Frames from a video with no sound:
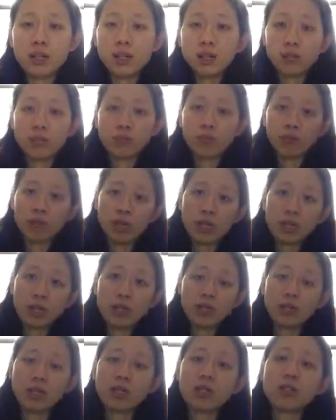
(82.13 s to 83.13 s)
accrued
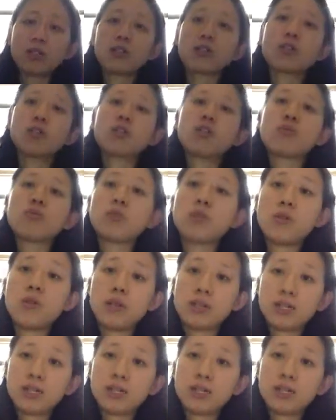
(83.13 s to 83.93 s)
interest, under control,